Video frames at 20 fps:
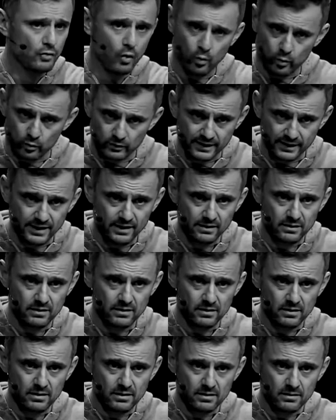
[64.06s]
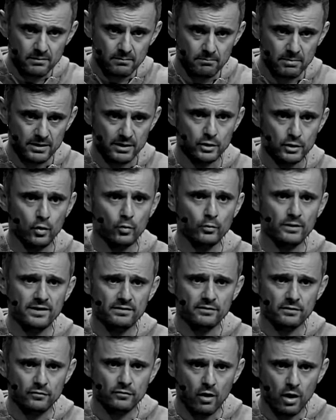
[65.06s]
totally, but you don't
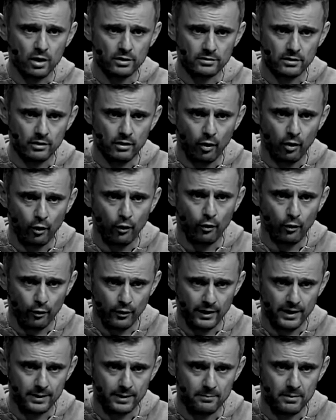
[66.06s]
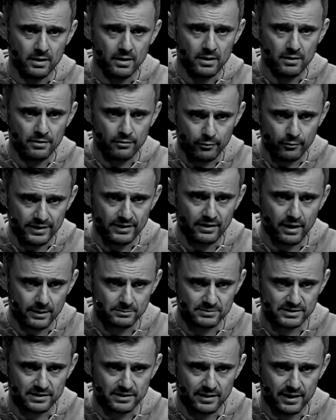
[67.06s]
need to talk to her or him 3
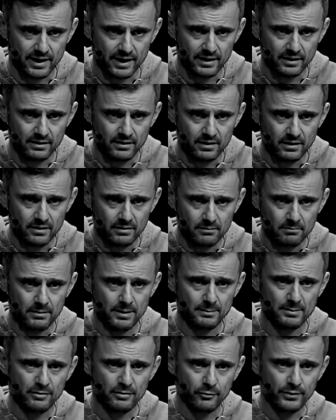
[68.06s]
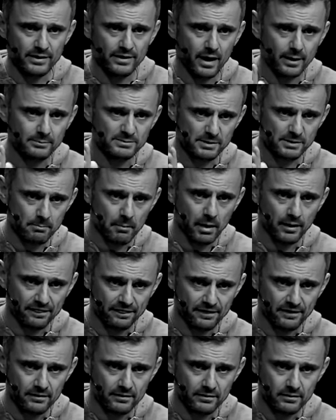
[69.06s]
times a day, maybe 3 times a
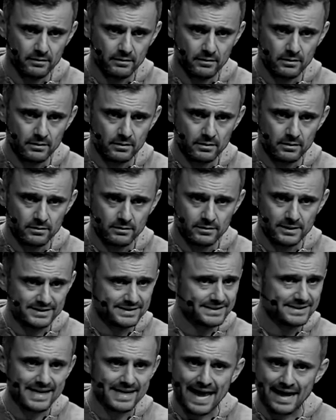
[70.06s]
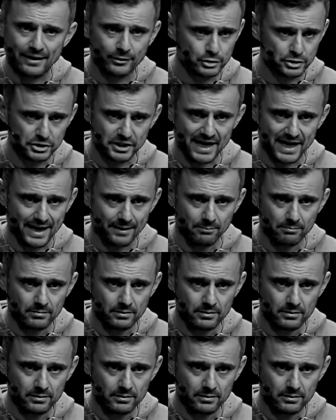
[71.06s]
month. This is an energy game.